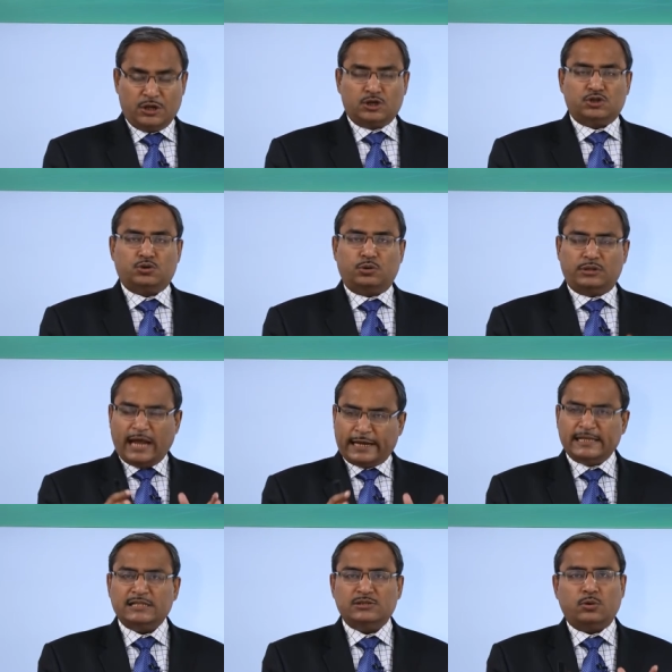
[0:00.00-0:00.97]
So
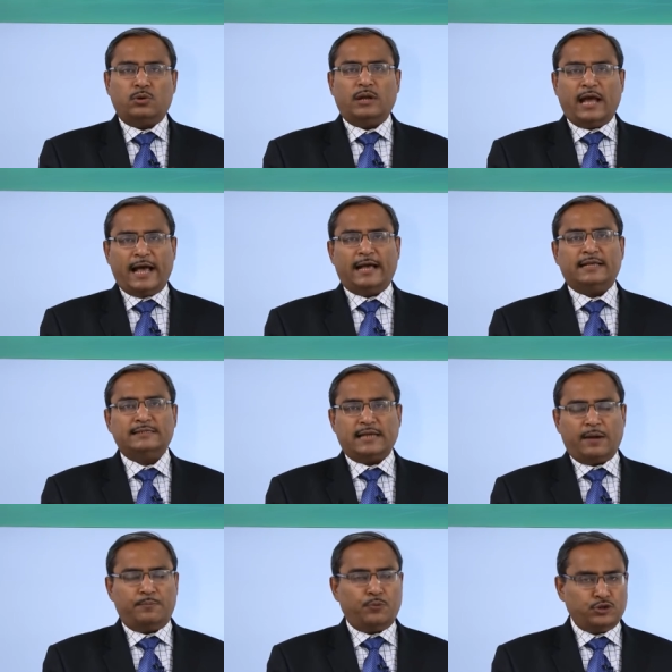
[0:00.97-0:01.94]
that is known as
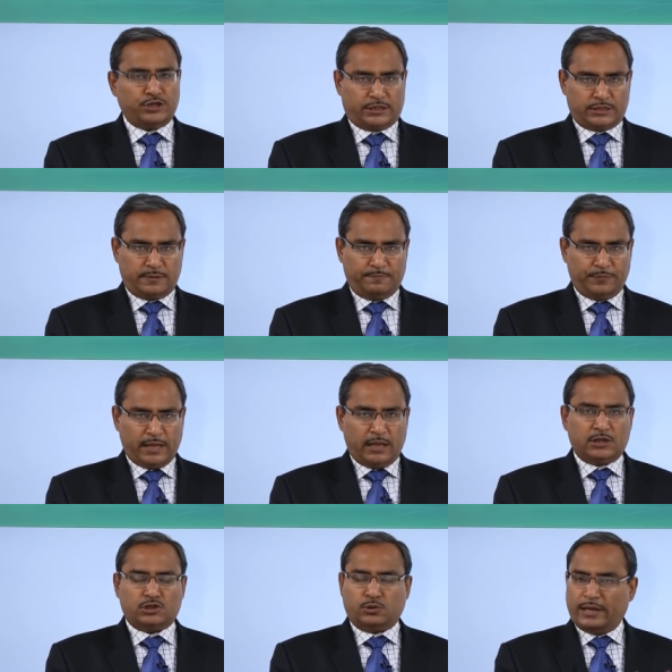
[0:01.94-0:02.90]
a project.
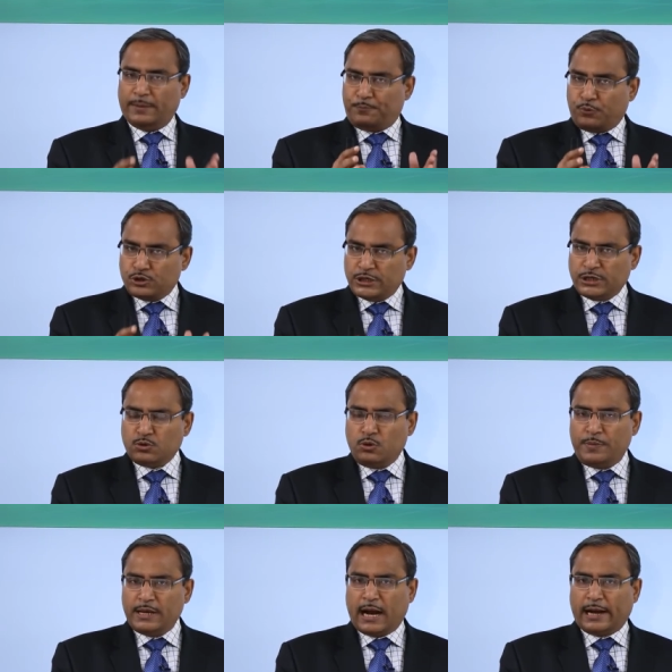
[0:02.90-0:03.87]
So a project will
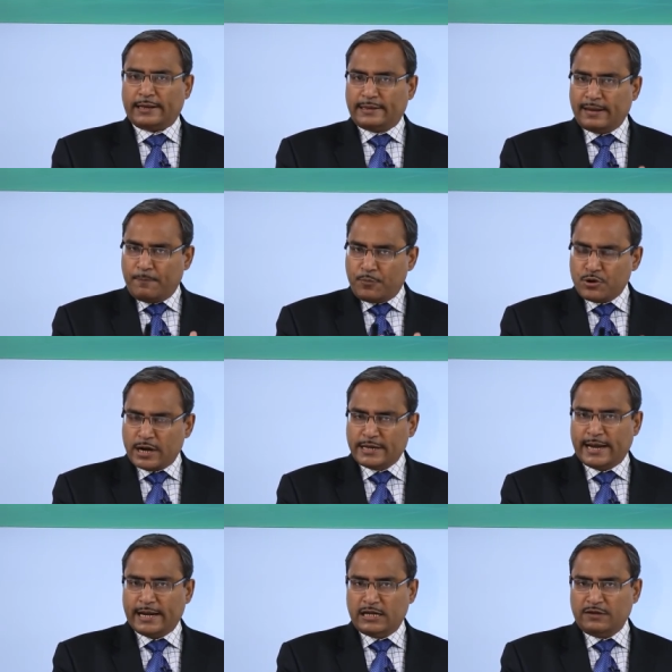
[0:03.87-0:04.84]
be a
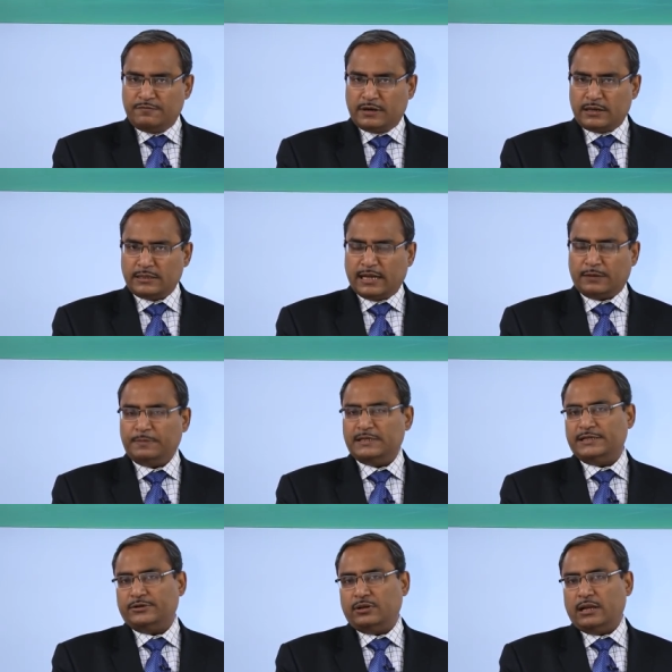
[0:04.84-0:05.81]
temporary endeavor that
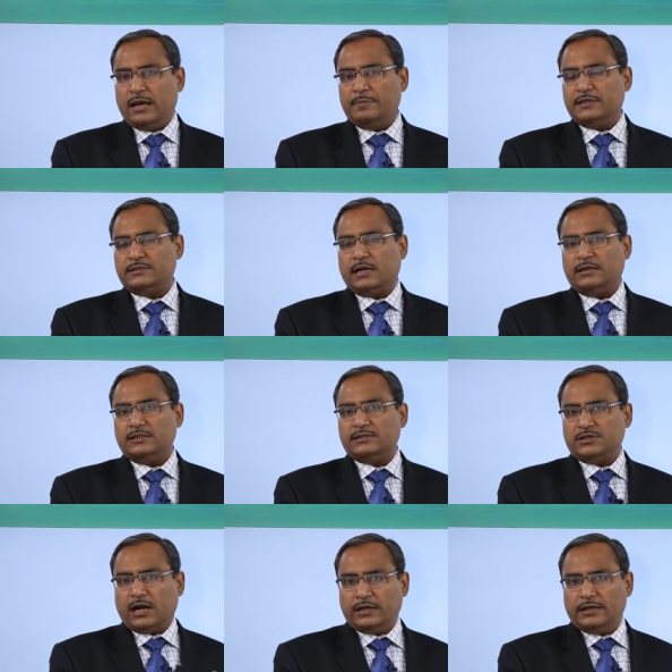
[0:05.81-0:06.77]
means it will have a certain
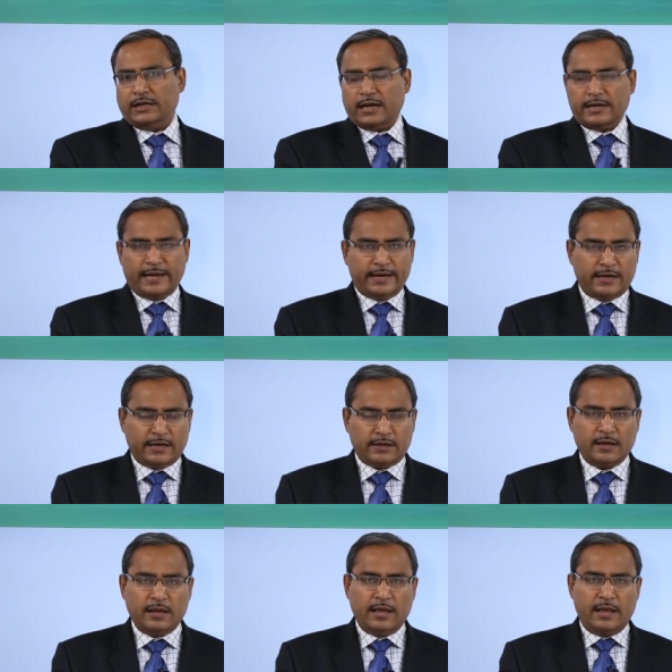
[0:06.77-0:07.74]
start date and end
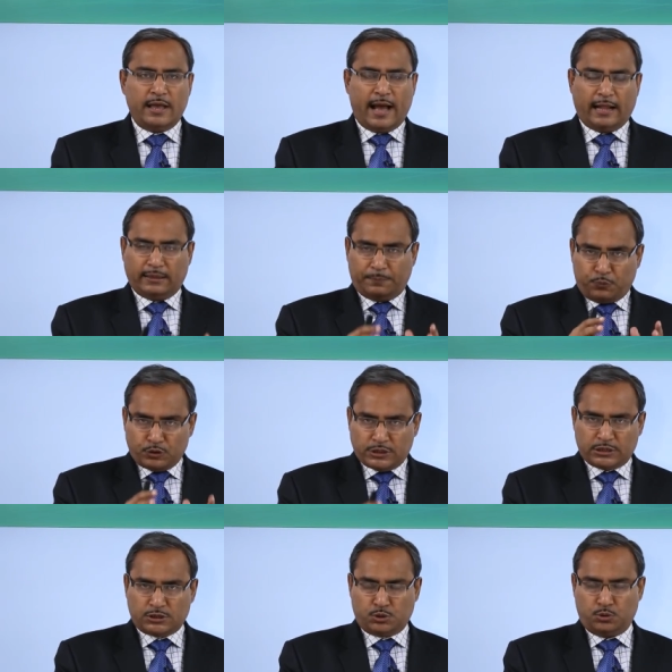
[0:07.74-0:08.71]
date and the
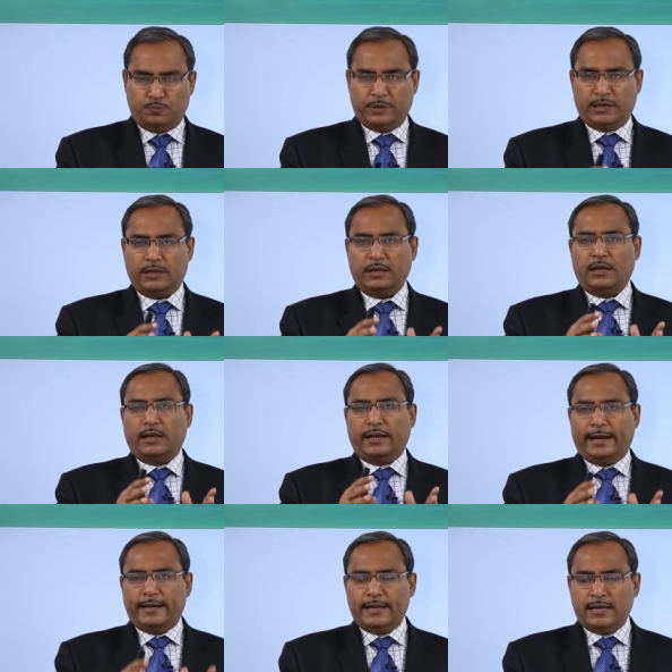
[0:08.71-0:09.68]
project should be
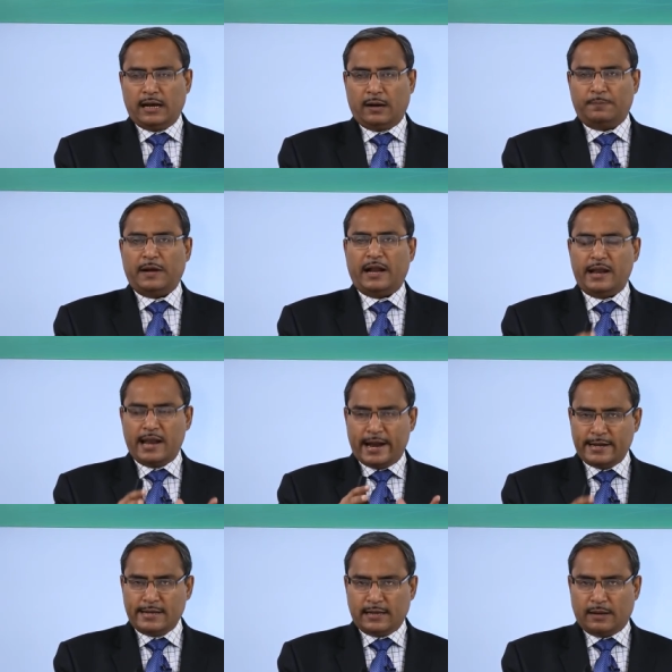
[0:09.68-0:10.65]
ending up and
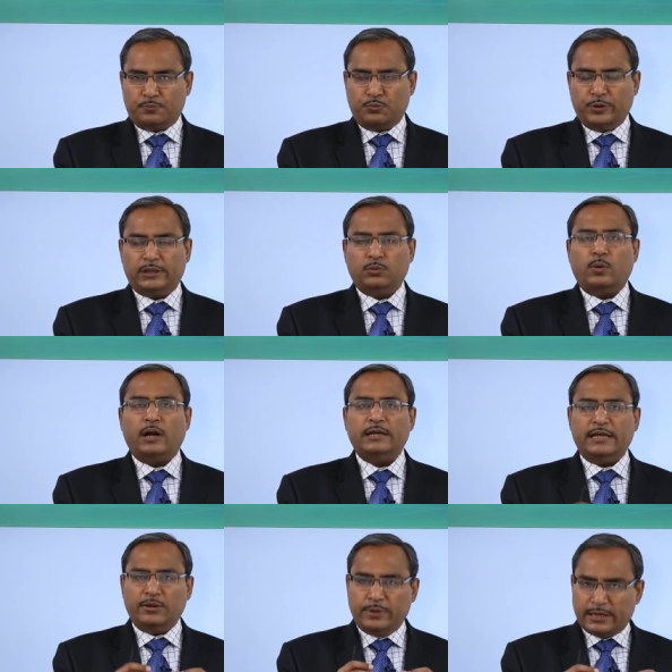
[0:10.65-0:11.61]
landing up with
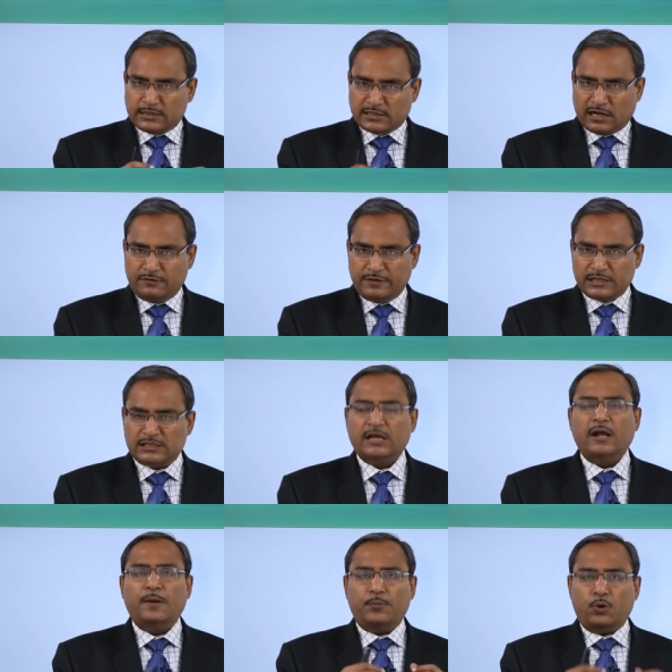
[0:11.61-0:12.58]
one unique service,
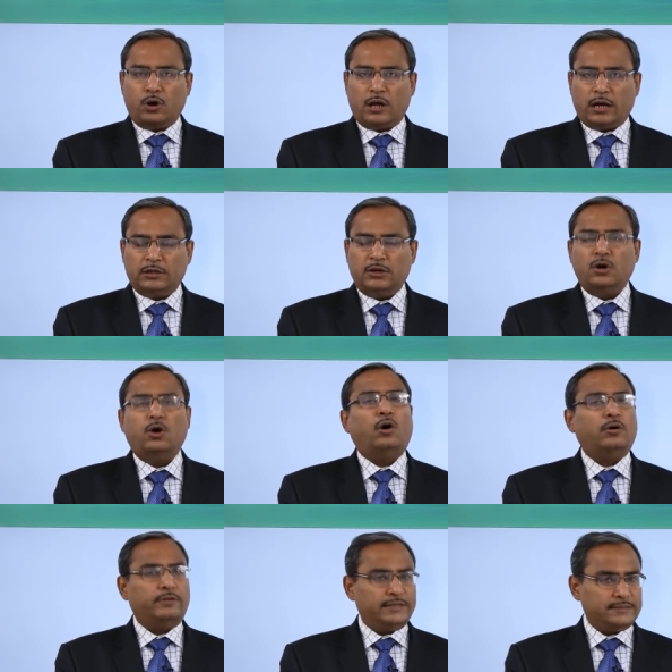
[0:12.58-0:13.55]
product
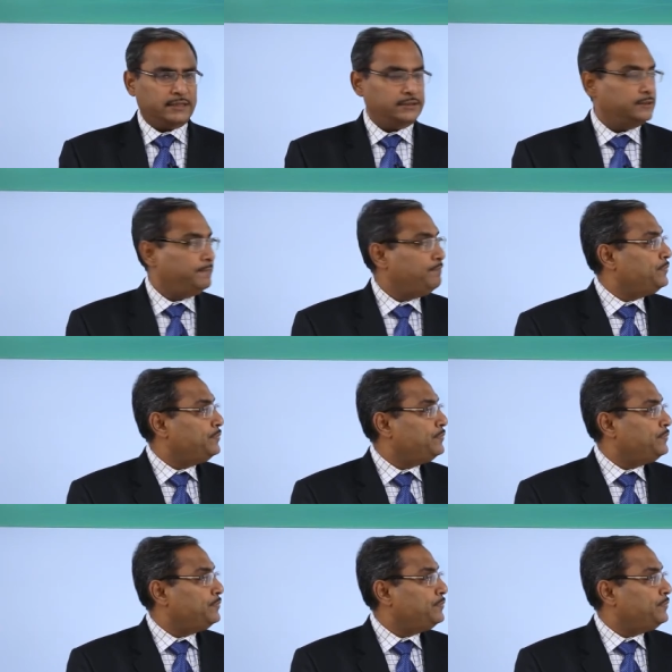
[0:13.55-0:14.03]
or result.